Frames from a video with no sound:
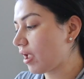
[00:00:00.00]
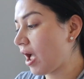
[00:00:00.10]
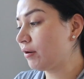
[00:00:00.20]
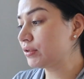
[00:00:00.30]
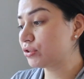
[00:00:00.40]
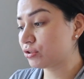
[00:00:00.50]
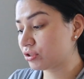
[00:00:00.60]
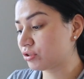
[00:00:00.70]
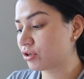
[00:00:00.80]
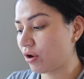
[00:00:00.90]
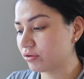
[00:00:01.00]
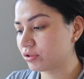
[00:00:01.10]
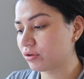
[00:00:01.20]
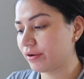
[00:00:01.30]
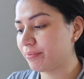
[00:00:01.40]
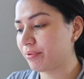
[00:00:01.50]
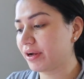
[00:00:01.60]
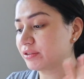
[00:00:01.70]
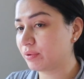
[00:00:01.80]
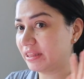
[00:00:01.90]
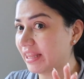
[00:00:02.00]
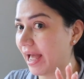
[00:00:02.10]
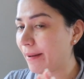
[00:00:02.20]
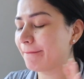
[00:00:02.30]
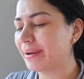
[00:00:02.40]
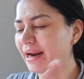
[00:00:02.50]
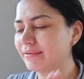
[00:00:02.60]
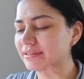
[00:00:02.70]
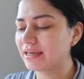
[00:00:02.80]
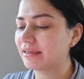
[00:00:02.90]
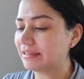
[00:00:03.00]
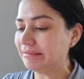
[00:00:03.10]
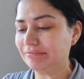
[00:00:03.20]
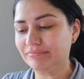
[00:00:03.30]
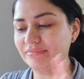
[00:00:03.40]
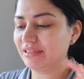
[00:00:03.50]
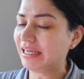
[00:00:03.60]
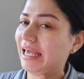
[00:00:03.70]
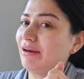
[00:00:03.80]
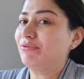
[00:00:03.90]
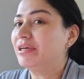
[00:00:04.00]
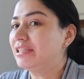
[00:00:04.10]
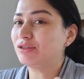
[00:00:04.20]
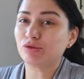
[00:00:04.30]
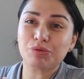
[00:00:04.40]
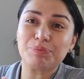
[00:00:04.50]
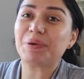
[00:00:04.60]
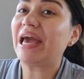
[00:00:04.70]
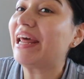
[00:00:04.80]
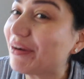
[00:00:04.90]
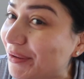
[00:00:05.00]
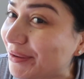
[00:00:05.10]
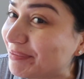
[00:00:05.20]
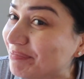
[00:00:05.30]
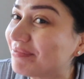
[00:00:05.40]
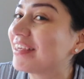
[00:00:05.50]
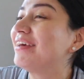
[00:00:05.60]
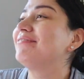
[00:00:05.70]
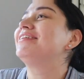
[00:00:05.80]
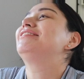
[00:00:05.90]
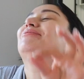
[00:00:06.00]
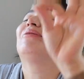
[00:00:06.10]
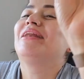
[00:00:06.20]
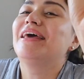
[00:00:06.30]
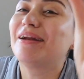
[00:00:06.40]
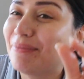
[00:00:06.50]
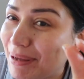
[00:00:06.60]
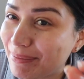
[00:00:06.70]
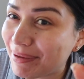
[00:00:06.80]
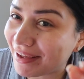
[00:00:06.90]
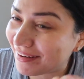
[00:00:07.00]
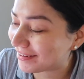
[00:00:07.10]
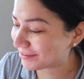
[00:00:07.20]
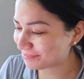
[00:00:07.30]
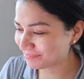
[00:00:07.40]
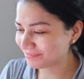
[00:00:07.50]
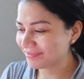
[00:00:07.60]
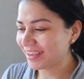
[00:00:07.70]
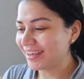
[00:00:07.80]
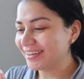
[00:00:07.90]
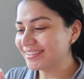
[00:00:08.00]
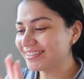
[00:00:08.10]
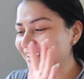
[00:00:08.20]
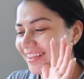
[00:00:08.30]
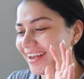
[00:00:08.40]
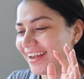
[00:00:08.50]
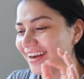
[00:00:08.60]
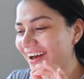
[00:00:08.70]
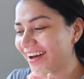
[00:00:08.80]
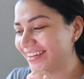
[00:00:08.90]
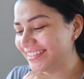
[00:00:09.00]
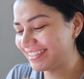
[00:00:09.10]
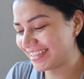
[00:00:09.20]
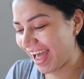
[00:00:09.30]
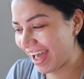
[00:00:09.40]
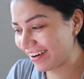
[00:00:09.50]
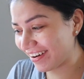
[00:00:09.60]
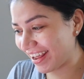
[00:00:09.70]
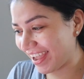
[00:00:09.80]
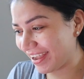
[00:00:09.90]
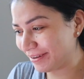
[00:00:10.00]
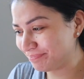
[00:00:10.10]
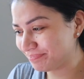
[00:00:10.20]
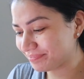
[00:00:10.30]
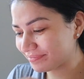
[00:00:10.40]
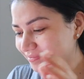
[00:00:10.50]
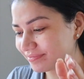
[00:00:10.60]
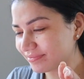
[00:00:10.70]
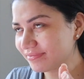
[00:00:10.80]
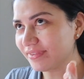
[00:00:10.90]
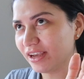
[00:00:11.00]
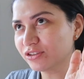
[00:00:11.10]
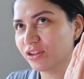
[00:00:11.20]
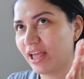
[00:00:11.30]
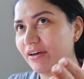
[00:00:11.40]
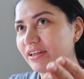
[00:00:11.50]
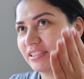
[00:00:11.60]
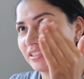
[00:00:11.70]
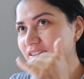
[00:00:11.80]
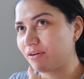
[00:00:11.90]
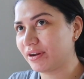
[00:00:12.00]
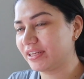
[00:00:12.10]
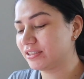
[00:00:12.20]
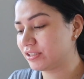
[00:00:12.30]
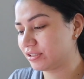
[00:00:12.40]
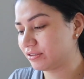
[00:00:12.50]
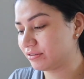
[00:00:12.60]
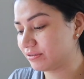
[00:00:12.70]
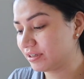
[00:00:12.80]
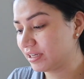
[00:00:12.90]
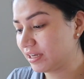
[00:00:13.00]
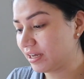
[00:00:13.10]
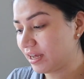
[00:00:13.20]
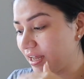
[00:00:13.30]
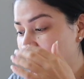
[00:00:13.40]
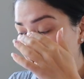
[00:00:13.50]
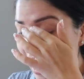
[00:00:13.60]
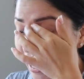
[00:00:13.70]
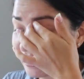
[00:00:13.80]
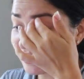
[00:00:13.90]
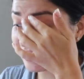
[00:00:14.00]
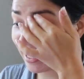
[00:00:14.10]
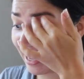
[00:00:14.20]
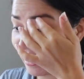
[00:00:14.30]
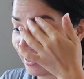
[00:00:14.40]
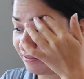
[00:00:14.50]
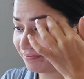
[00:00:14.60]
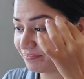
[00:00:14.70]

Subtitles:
I was so impressed with that. But I was like, can we do better? Can we do a little bit better? So then on Saturday, so now this is going into last night,